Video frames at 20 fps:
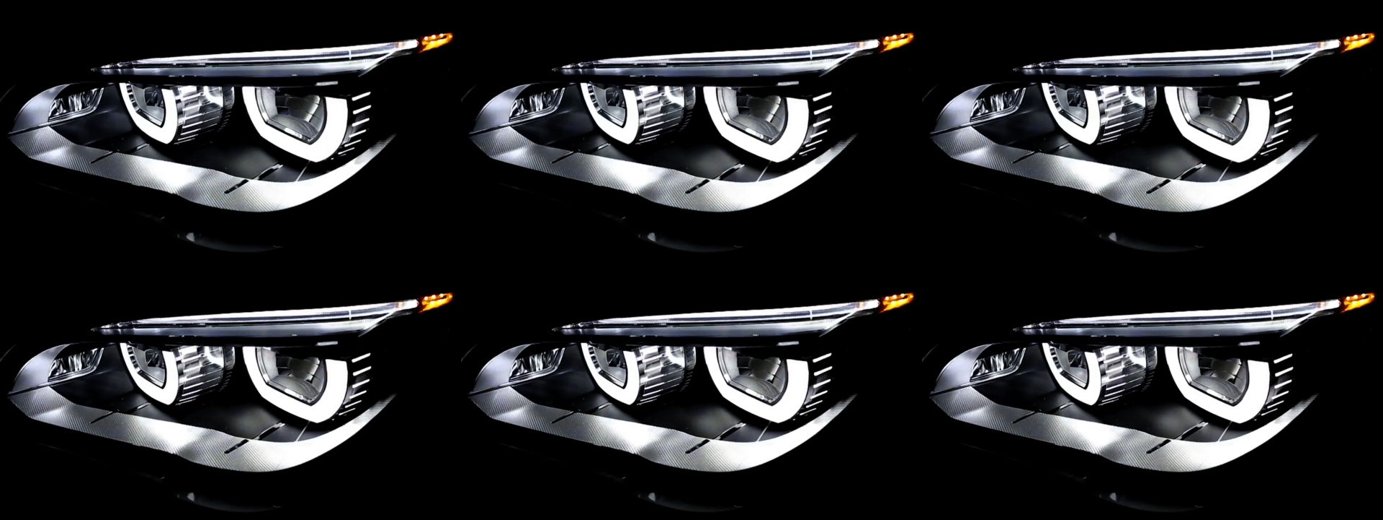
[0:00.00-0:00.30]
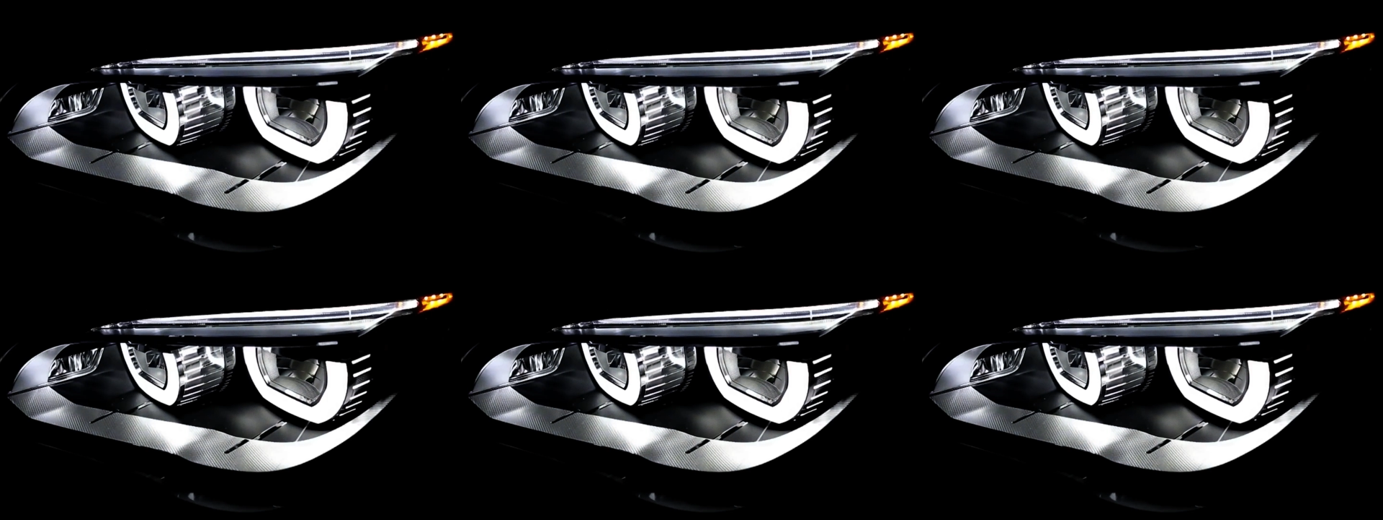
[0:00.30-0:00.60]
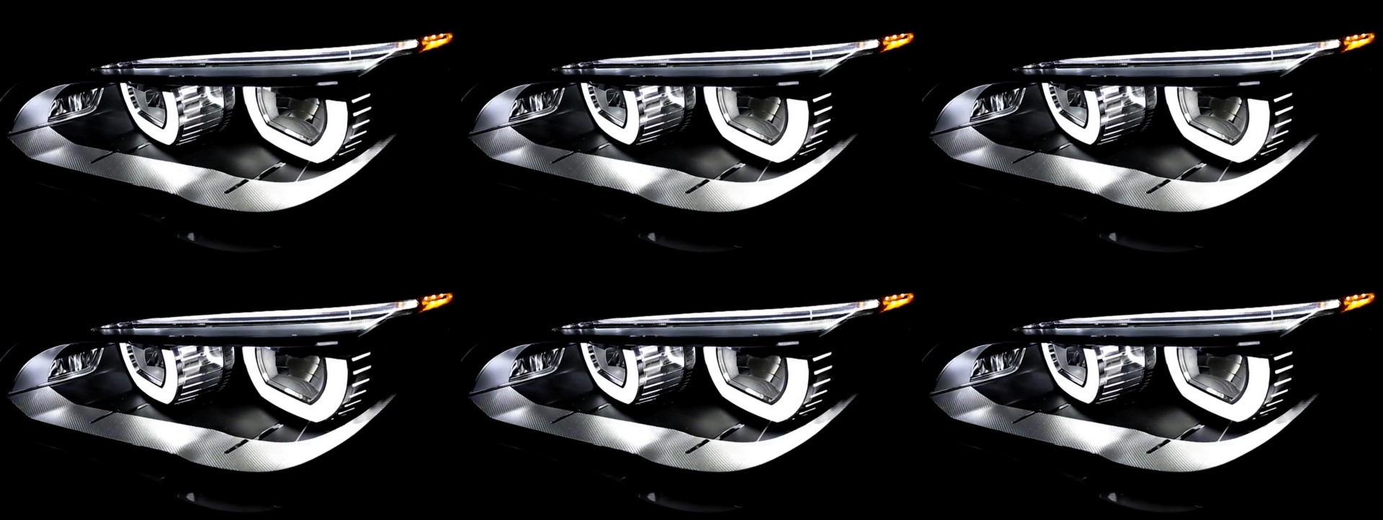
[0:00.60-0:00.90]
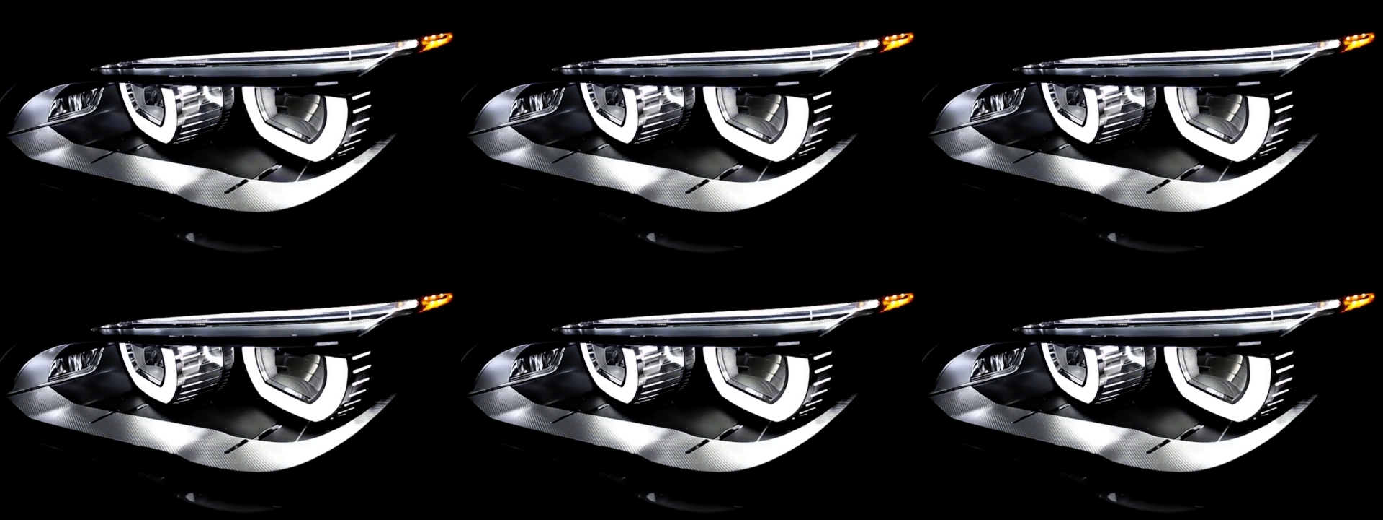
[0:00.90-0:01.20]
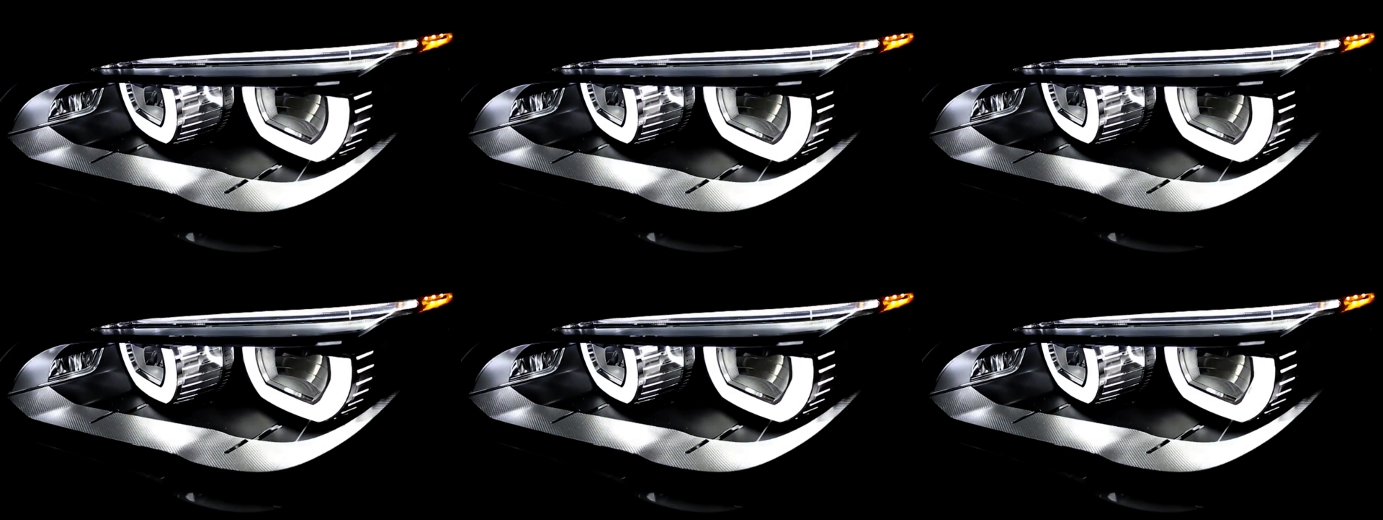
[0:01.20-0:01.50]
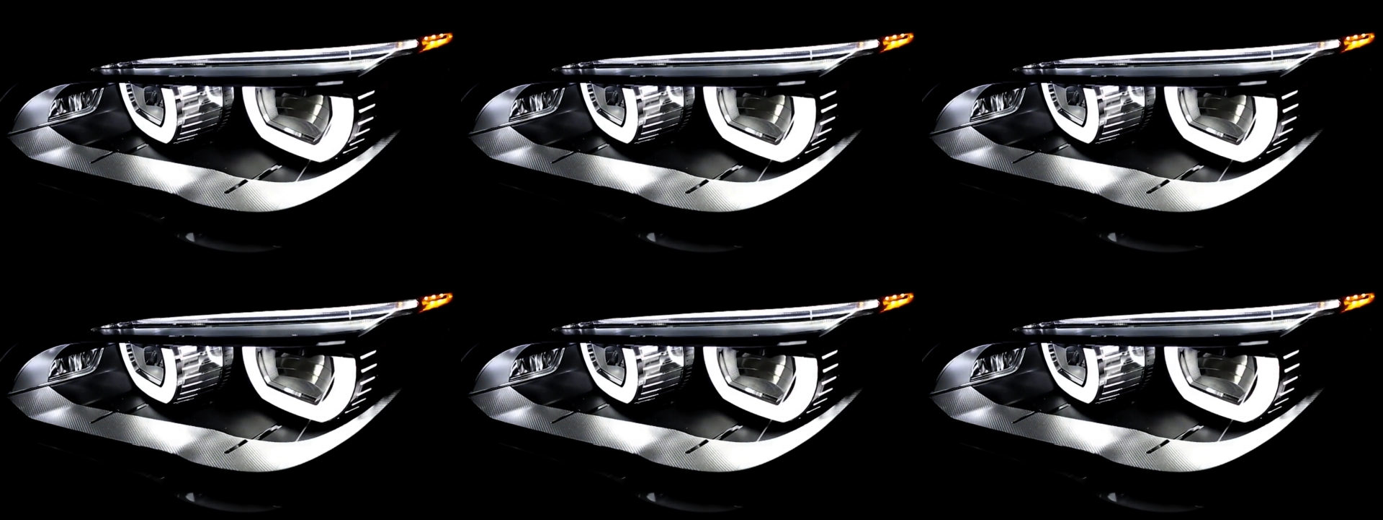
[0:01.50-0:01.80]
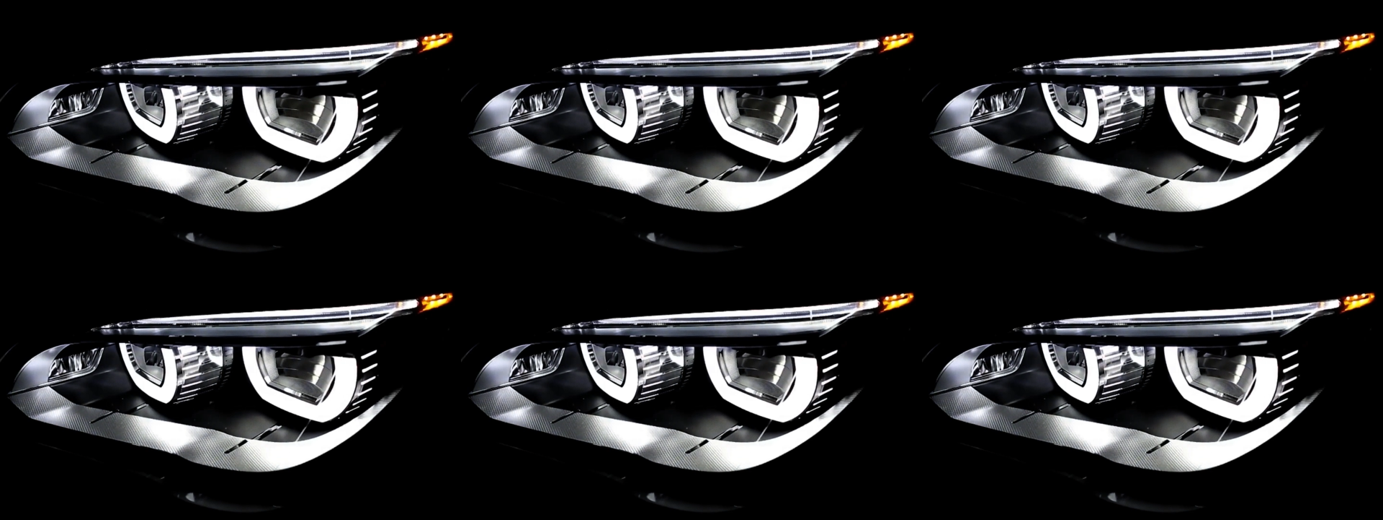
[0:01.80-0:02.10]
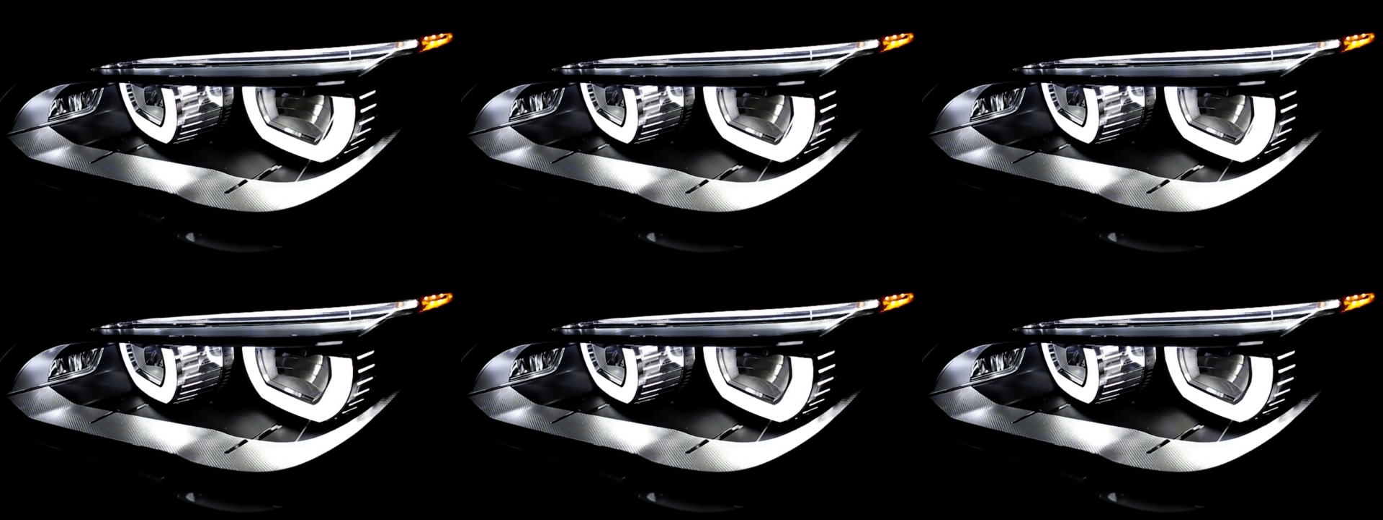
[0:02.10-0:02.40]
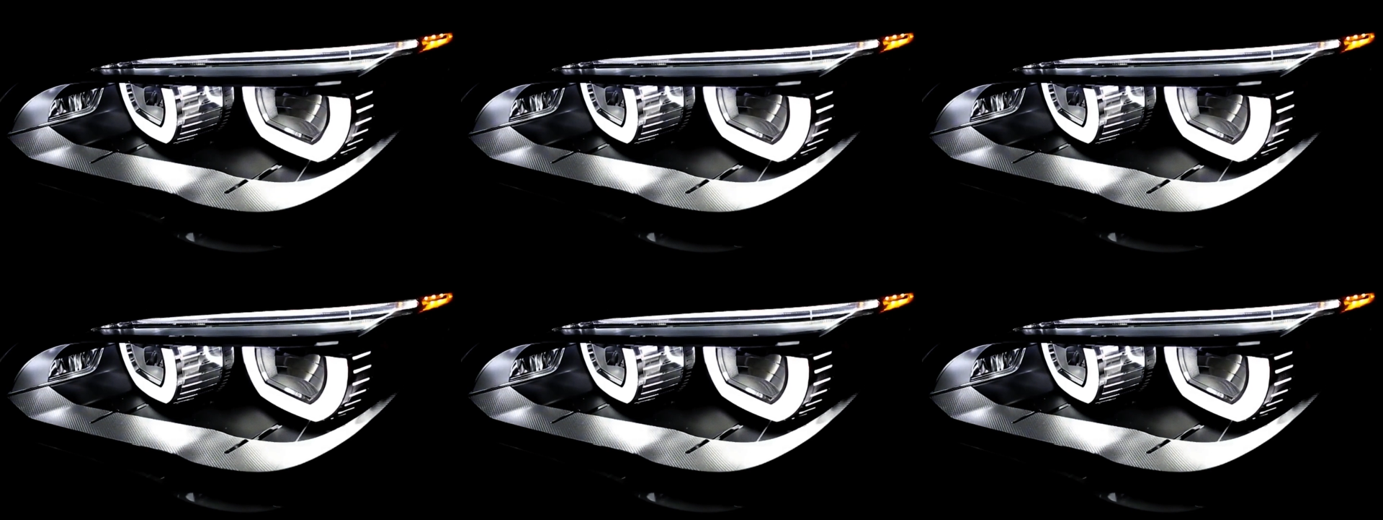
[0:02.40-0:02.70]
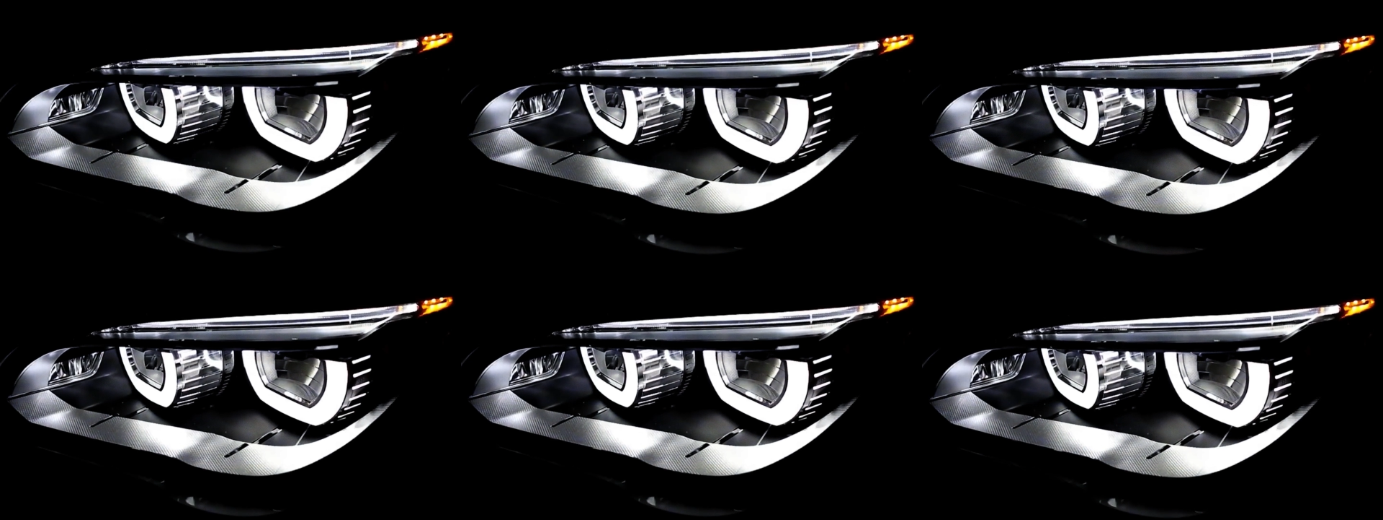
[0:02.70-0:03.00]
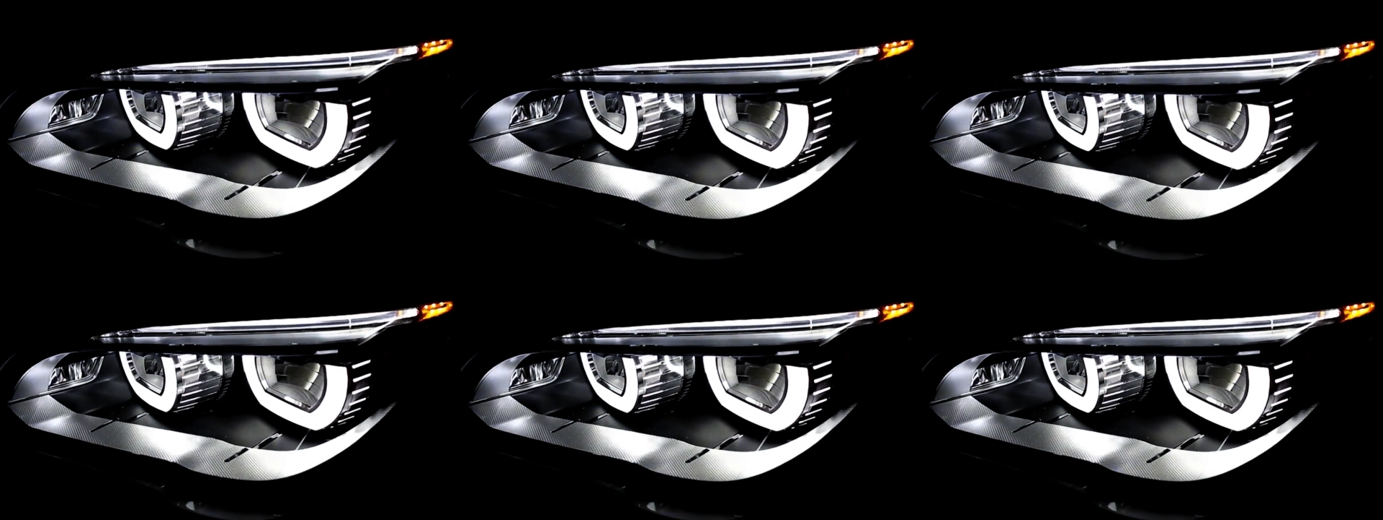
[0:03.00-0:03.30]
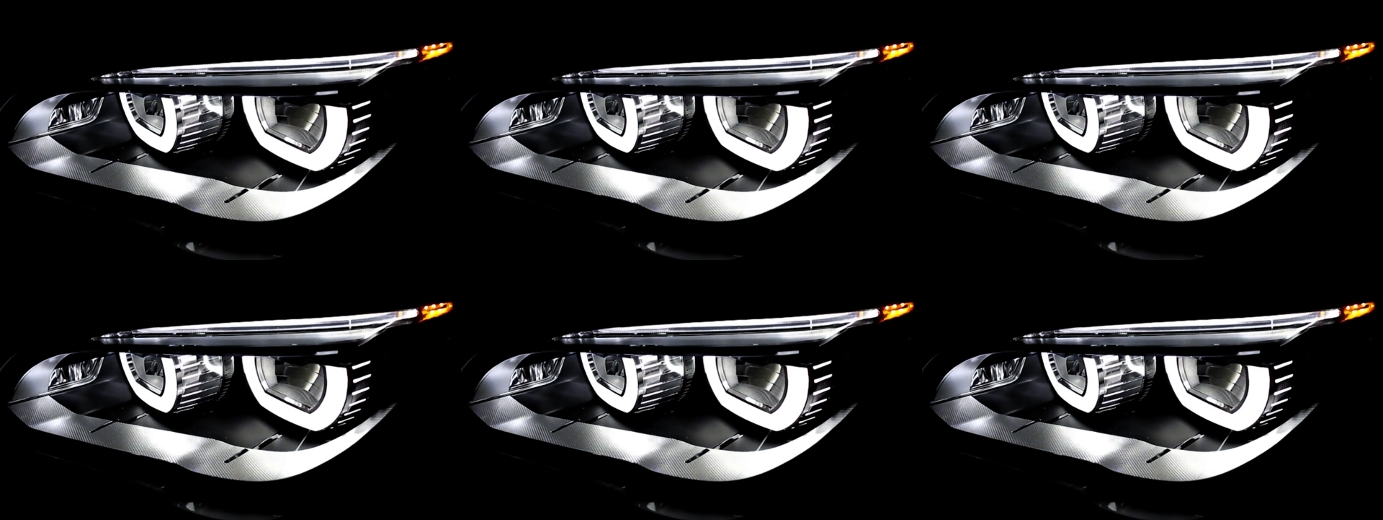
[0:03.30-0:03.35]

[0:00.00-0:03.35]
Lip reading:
[unreadable: no face in view]